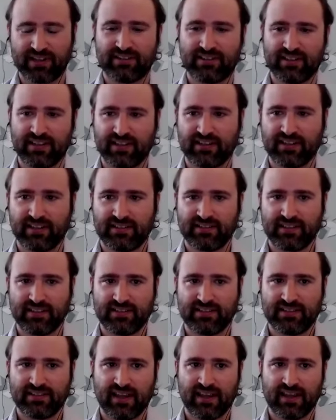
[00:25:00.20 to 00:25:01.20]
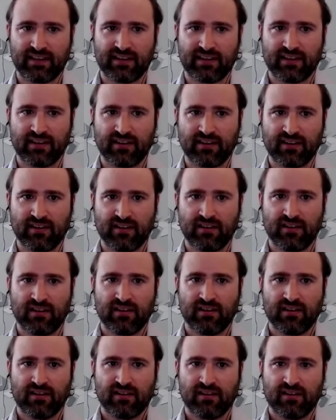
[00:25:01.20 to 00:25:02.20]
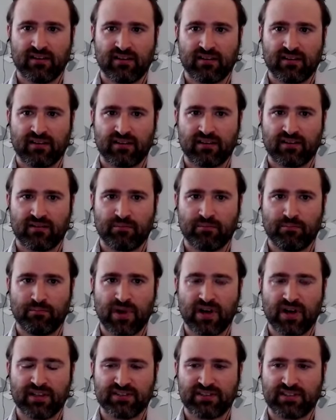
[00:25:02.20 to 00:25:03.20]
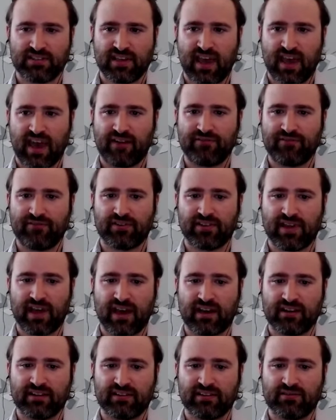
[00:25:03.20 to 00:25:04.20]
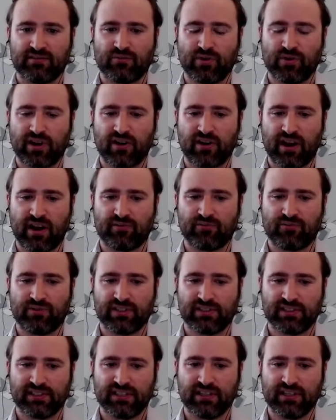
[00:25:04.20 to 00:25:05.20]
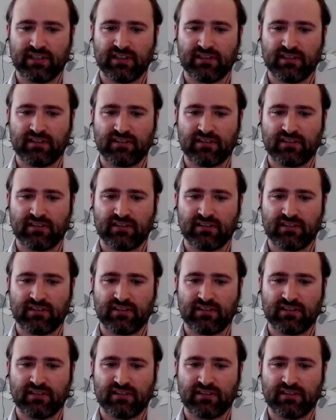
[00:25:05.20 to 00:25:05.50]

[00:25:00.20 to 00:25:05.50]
did take months after that where I really